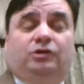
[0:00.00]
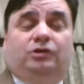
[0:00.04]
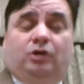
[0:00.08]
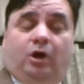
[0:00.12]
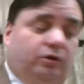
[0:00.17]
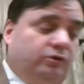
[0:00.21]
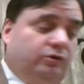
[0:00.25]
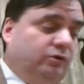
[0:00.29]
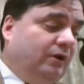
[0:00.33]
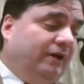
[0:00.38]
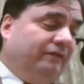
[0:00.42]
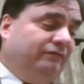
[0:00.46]

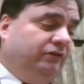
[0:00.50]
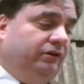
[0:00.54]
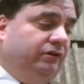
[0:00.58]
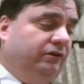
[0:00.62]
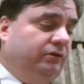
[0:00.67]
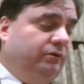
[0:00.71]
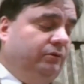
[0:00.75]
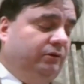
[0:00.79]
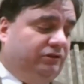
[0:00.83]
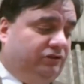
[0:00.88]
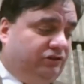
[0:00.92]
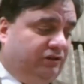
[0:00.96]
all you have to
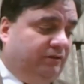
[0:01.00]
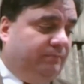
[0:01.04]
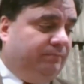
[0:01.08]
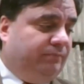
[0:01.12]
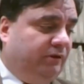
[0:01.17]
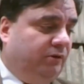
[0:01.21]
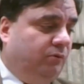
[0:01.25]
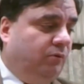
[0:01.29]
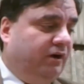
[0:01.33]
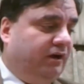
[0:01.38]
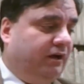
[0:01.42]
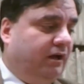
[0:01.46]
do is
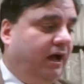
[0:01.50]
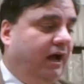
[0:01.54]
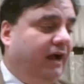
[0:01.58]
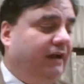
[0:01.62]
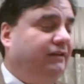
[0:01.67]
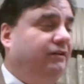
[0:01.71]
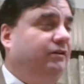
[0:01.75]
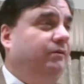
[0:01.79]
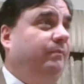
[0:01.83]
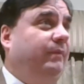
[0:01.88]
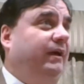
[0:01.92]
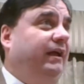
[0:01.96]
simply what
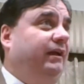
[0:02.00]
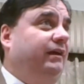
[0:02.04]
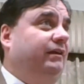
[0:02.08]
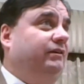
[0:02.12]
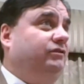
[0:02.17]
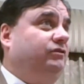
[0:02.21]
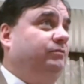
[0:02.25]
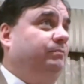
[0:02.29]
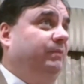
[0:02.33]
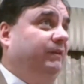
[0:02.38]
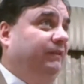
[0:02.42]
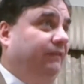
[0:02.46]
God
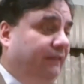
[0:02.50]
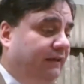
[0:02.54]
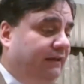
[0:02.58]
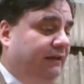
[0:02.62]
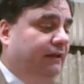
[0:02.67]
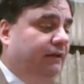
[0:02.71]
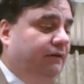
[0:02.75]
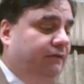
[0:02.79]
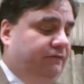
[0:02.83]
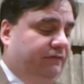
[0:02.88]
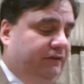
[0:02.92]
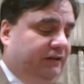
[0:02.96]
commands
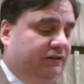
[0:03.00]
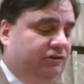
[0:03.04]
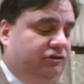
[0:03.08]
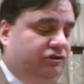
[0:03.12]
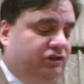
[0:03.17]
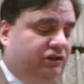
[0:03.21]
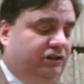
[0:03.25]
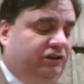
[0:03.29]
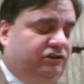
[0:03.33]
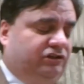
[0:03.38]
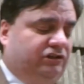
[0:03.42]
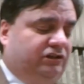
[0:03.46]
believe in
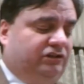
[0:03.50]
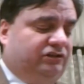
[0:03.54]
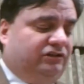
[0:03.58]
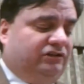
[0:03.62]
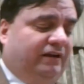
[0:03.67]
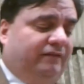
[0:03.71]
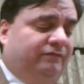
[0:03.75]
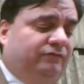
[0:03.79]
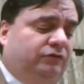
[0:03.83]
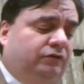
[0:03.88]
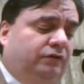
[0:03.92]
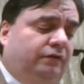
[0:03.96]
Jesus
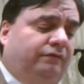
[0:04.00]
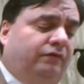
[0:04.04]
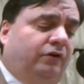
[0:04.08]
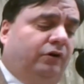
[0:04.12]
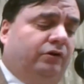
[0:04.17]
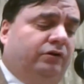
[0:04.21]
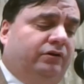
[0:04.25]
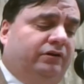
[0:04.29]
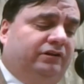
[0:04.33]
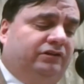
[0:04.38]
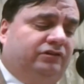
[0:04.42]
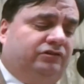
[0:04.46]
after you've
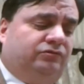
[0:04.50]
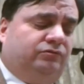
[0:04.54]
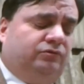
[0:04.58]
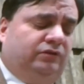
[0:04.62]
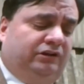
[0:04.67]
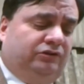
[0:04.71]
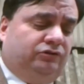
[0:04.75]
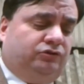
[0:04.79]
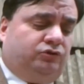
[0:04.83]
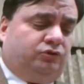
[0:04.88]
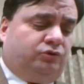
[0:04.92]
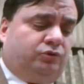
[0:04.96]
heard his,
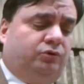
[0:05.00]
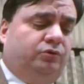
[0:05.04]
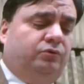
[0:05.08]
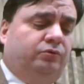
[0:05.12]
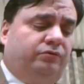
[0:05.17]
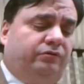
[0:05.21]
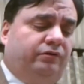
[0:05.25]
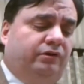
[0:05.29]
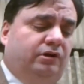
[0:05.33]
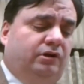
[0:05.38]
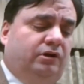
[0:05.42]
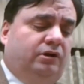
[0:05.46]
his
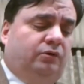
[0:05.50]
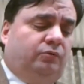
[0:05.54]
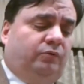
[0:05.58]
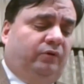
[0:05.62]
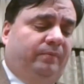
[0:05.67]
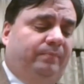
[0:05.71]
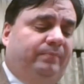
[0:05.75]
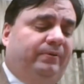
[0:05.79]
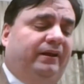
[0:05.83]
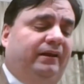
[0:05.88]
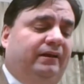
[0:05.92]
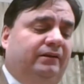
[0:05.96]
truth,
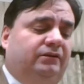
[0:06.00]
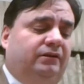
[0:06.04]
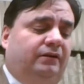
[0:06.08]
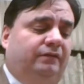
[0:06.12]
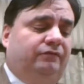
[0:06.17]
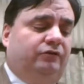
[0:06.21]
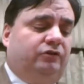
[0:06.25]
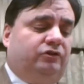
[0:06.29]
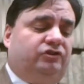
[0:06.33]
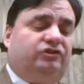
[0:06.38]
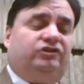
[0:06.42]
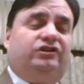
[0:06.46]
repent
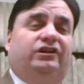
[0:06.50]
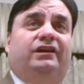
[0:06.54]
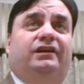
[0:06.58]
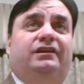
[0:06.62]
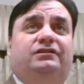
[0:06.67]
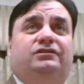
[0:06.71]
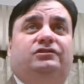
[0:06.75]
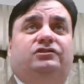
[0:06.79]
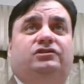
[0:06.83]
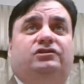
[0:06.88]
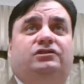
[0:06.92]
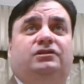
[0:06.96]
of your
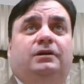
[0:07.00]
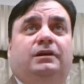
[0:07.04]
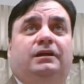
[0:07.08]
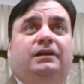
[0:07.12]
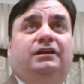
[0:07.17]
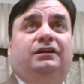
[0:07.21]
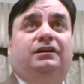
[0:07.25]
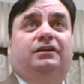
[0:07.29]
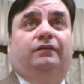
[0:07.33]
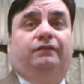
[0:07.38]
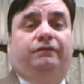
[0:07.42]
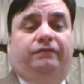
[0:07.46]
sins,
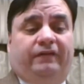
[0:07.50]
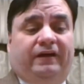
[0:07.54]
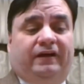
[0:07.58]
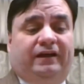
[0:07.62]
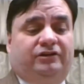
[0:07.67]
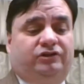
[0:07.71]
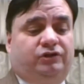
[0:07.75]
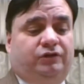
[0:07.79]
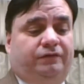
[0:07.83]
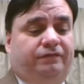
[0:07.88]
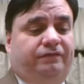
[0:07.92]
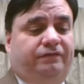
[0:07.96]

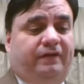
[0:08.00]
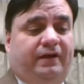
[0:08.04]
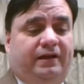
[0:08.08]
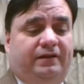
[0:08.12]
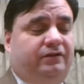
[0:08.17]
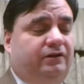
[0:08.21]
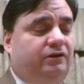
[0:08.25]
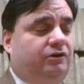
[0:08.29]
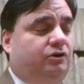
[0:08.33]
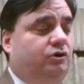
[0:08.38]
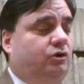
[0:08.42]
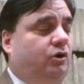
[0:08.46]
confess your
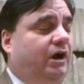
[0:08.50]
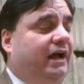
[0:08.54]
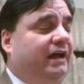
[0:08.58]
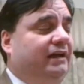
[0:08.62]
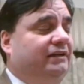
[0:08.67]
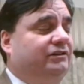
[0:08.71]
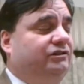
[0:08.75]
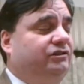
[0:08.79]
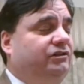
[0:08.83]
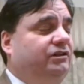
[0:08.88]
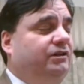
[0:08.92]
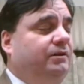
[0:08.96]
faith in
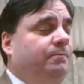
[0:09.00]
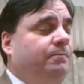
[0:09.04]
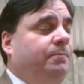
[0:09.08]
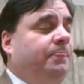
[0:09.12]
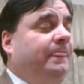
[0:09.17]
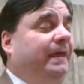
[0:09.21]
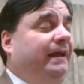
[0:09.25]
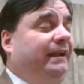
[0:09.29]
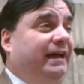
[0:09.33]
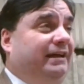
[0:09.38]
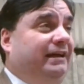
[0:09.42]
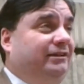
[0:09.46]
Christ,
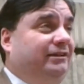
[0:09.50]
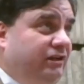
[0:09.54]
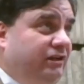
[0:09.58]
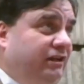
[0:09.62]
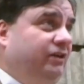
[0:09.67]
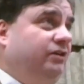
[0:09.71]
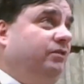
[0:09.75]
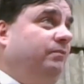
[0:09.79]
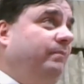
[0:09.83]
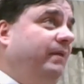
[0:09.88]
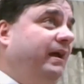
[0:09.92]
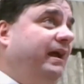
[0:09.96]
and he
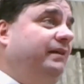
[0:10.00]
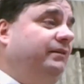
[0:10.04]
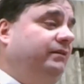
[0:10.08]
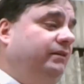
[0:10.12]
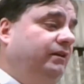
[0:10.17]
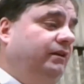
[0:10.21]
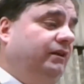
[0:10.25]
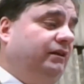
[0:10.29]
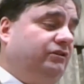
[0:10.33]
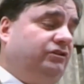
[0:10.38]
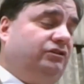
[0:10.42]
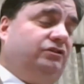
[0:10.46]

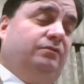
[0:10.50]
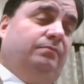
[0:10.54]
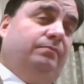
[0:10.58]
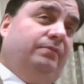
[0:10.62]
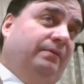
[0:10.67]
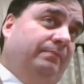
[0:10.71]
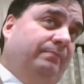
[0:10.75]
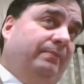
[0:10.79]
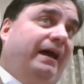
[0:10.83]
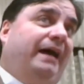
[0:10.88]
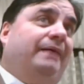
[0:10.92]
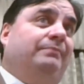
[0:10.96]
commanded us to
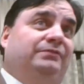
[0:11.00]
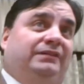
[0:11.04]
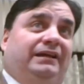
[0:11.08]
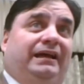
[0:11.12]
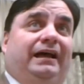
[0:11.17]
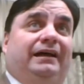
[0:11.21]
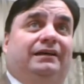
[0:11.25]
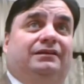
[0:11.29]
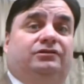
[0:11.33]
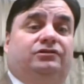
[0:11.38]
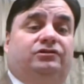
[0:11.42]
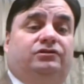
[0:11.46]
be
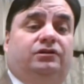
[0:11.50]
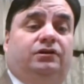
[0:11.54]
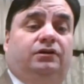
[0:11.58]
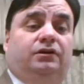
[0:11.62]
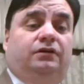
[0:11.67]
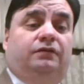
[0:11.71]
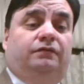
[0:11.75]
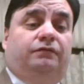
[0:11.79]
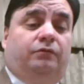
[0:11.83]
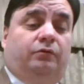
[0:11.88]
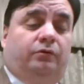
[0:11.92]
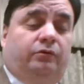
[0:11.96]
baptized
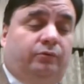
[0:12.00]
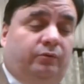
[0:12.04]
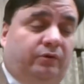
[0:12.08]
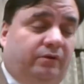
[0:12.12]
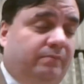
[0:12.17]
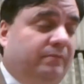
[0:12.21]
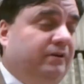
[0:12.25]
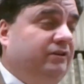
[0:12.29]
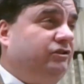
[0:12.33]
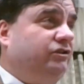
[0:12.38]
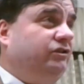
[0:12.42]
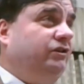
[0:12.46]
for the
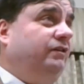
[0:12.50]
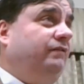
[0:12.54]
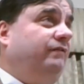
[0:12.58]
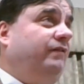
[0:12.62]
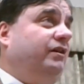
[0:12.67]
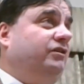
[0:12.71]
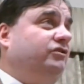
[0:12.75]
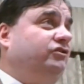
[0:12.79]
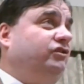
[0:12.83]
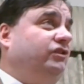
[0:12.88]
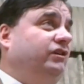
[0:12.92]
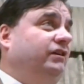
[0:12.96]
remission of
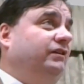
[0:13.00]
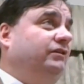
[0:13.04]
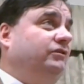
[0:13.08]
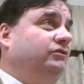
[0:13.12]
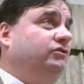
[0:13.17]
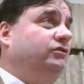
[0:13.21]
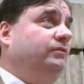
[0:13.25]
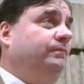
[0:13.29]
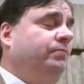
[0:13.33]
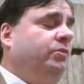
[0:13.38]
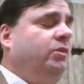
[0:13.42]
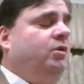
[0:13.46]
our
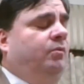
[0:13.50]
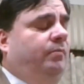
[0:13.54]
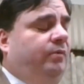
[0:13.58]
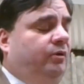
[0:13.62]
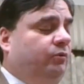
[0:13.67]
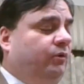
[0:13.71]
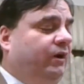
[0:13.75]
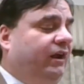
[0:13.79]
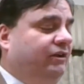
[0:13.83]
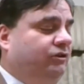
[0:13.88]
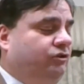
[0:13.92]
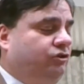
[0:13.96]
sins. We'll be
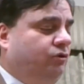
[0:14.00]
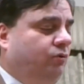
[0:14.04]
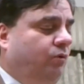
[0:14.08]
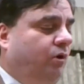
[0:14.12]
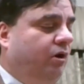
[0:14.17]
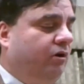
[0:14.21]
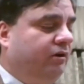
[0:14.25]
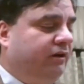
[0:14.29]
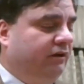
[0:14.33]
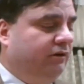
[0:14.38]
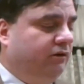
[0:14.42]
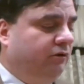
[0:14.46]
raised to
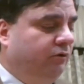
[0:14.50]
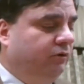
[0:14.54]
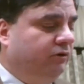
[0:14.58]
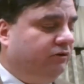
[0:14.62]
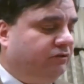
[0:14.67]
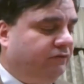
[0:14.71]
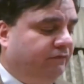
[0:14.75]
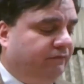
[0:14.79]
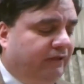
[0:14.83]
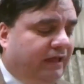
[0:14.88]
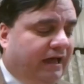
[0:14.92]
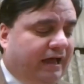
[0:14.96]
walk in
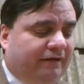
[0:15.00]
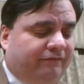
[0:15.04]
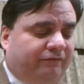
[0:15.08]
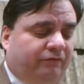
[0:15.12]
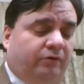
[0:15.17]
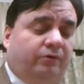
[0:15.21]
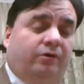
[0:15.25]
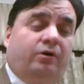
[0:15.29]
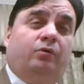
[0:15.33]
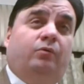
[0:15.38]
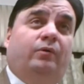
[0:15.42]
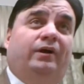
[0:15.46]
newness of life
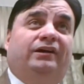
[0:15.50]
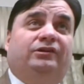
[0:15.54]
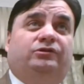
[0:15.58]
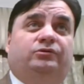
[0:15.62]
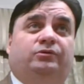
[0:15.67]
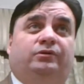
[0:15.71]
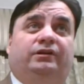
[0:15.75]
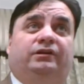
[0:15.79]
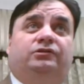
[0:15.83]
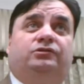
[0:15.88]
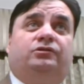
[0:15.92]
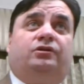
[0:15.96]
on our way
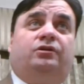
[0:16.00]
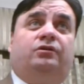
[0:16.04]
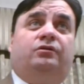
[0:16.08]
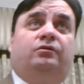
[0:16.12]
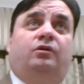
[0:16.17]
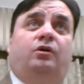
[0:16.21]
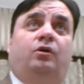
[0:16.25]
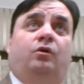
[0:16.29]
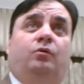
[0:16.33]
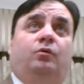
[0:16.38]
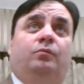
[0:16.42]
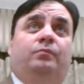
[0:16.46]
to an
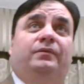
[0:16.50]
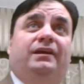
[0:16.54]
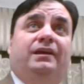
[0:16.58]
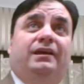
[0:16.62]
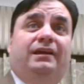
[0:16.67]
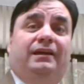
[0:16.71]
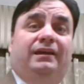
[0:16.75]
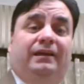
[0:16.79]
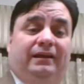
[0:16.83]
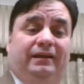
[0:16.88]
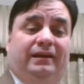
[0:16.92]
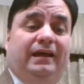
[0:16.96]
eternal home
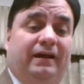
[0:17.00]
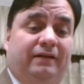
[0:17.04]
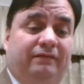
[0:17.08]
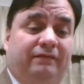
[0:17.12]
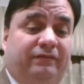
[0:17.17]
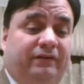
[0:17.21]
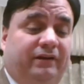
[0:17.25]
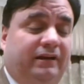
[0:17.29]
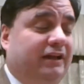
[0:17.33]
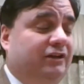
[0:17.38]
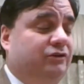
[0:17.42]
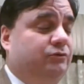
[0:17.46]
in
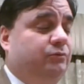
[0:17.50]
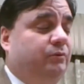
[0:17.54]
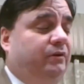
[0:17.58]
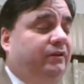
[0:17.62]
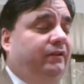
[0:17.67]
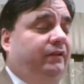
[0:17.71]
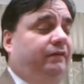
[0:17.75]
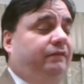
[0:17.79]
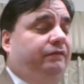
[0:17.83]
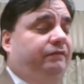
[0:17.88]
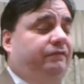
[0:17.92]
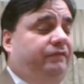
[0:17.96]
heaven as we
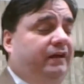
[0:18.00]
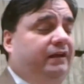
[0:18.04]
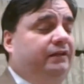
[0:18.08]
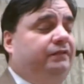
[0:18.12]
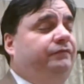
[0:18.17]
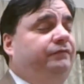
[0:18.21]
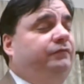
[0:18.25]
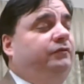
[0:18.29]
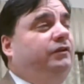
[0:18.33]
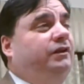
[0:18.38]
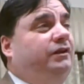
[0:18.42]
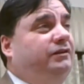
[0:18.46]
live
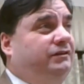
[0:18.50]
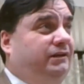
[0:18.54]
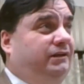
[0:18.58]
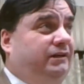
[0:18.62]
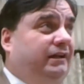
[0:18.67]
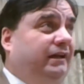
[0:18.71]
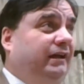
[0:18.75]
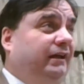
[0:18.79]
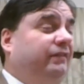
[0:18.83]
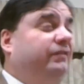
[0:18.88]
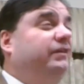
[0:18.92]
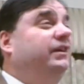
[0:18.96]
faithful unto
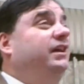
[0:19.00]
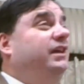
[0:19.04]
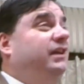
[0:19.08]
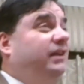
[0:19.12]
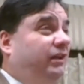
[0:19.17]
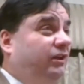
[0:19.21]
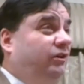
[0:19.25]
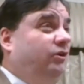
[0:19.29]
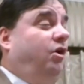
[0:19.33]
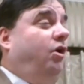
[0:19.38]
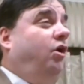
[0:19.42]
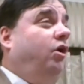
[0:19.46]
death
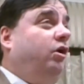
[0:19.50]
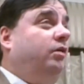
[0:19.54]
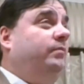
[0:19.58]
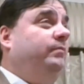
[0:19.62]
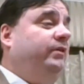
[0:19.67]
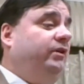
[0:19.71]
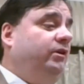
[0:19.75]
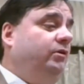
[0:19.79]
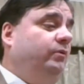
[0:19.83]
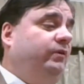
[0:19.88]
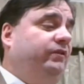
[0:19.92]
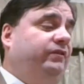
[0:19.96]
in
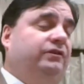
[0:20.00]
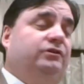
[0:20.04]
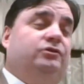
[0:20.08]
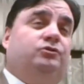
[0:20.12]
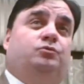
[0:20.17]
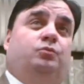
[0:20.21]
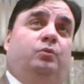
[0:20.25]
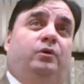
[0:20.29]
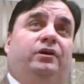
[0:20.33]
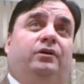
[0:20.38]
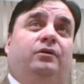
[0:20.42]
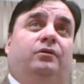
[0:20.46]
harmony with
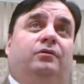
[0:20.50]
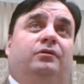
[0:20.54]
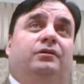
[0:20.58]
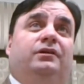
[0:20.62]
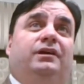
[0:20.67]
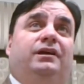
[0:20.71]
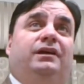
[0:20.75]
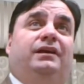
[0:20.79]
his will.